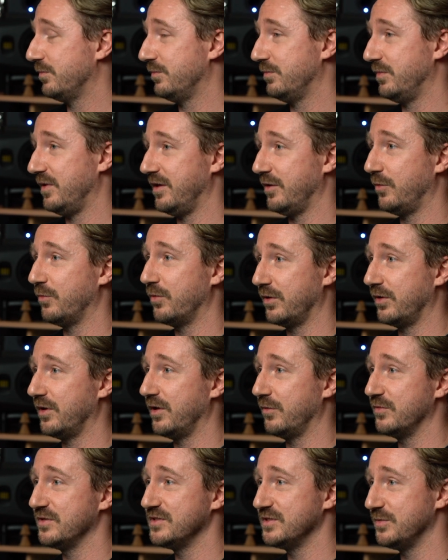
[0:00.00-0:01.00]
like
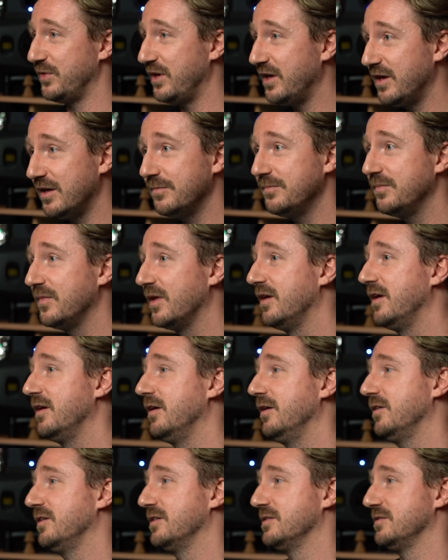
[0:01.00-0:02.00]
working with Sabine
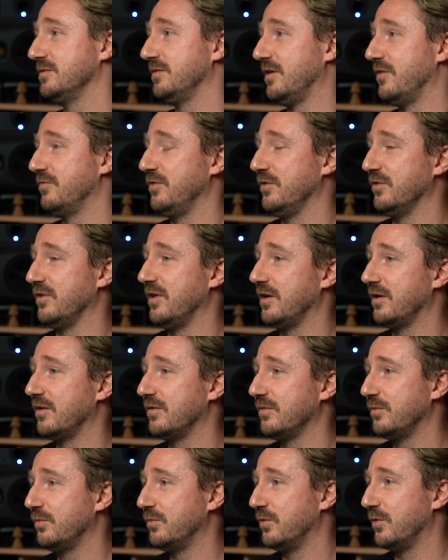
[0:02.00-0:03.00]
because I feel like
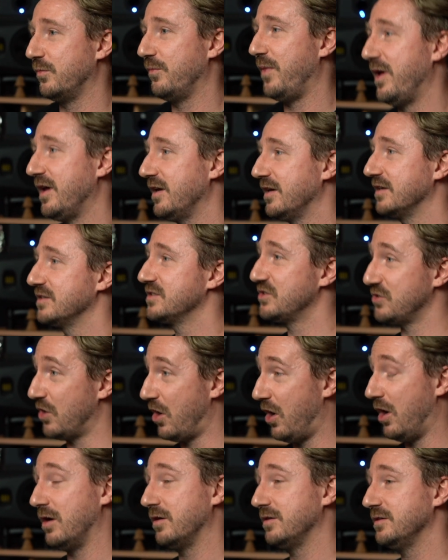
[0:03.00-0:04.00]
we're making
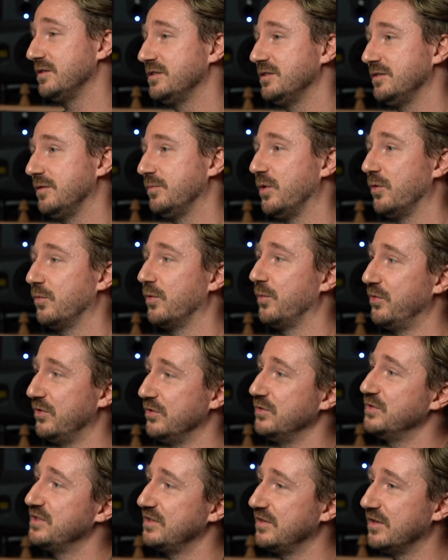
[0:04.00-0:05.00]
songs, but we're
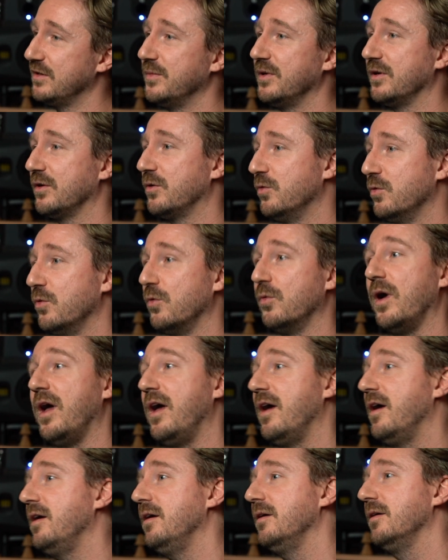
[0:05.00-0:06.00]
producing them in a cool
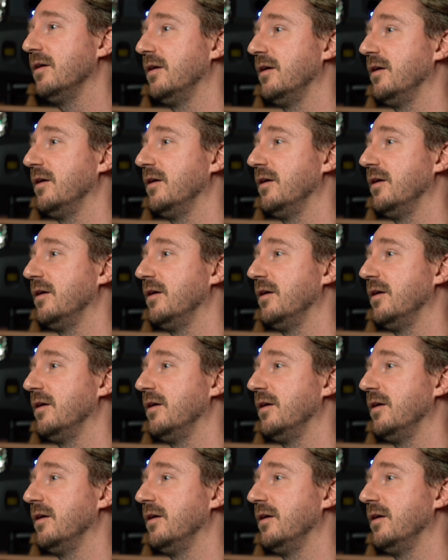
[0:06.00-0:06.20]
way.